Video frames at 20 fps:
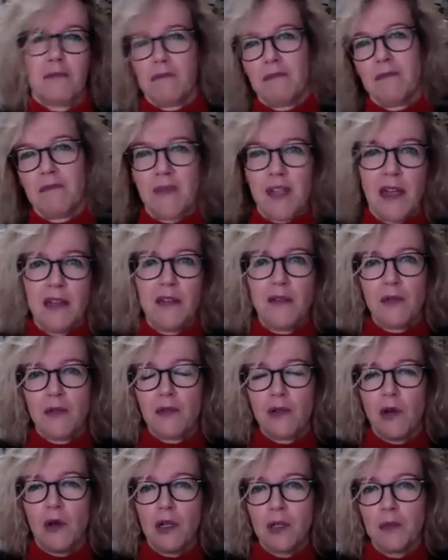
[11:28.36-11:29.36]
tend to
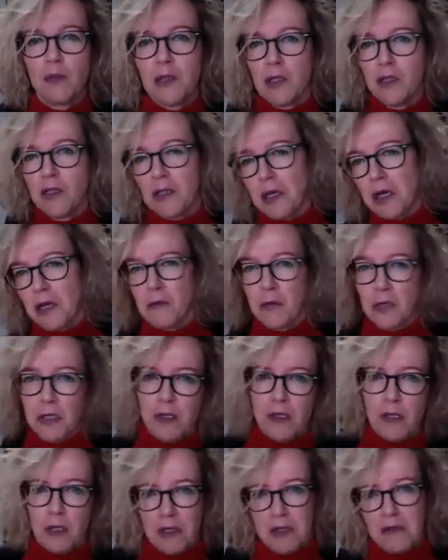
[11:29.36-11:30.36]
talk about, what's
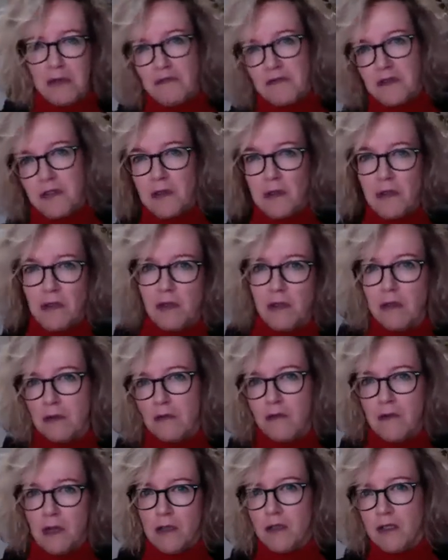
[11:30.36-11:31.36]
the gift in this
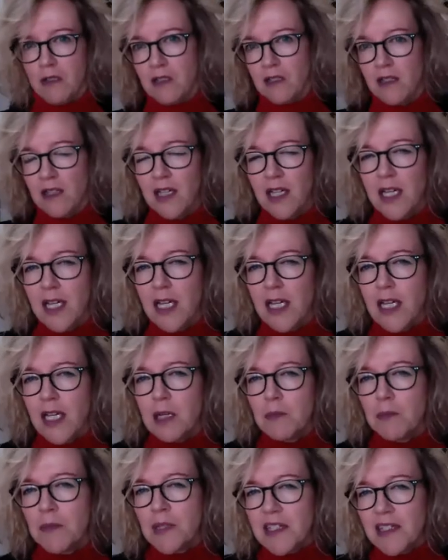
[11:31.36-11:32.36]
crisis?
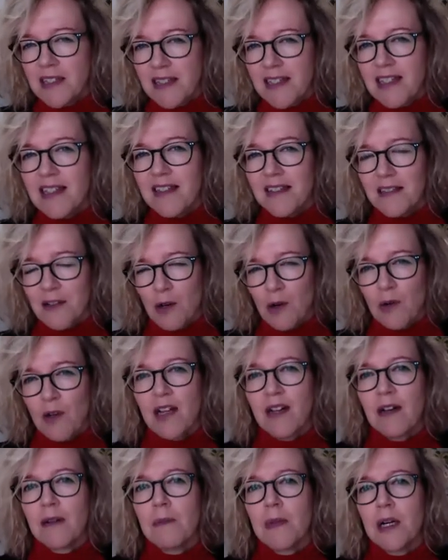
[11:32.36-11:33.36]
But it's
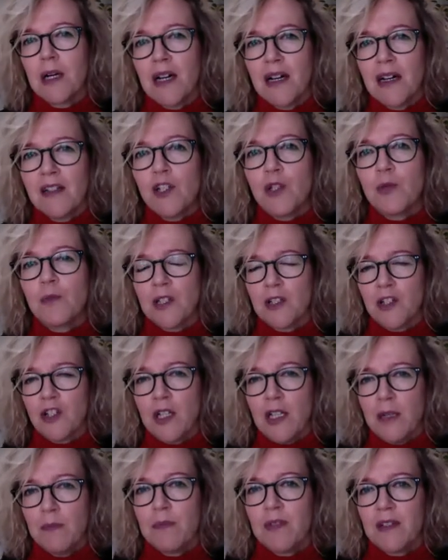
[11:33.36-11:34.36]
going much, much
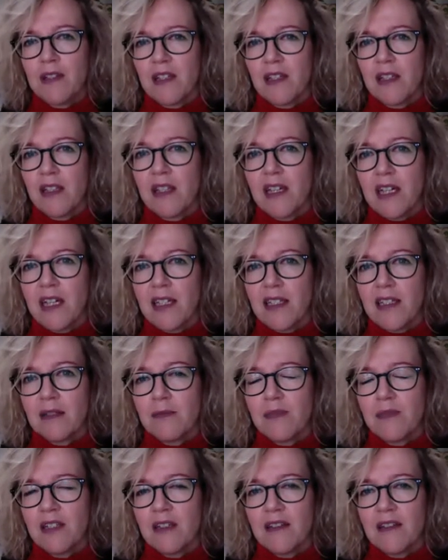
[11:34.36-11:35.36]
deeper than that,
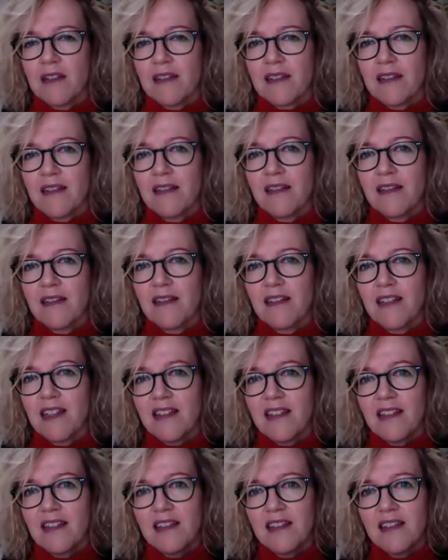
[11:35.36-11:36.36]
because
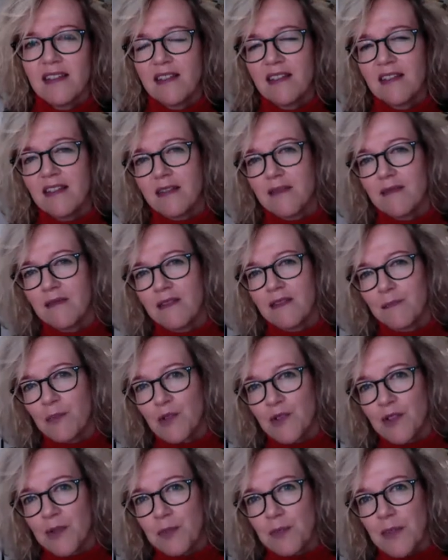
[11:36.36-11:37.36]
this
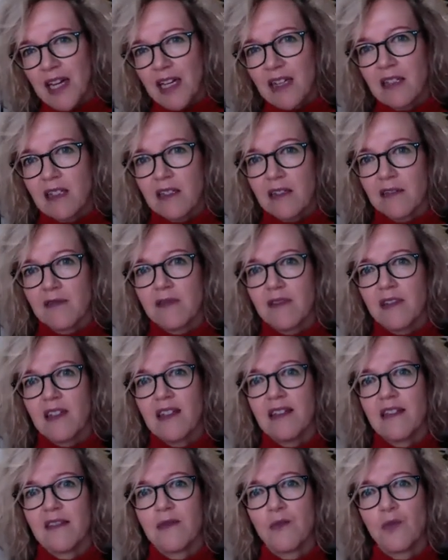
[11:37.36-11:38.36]
perspective
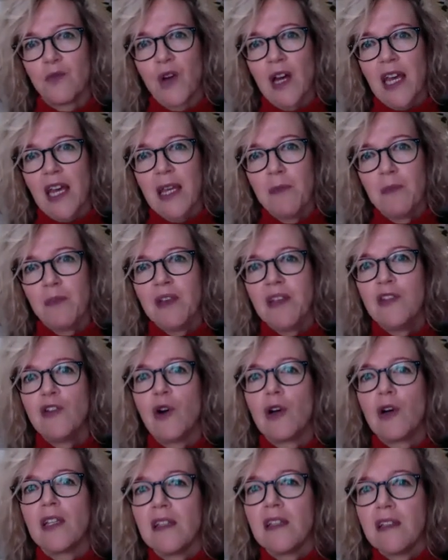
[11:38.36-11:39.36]
is way
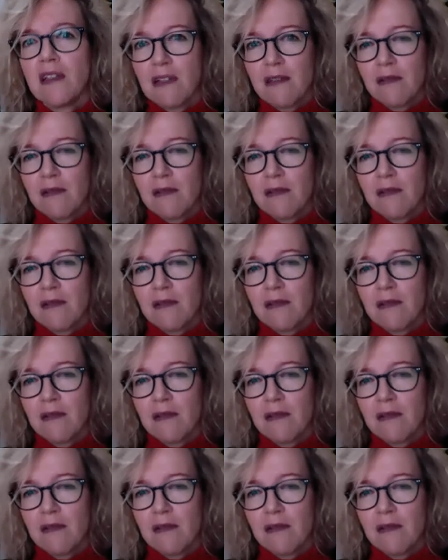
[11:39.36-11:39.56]
beyond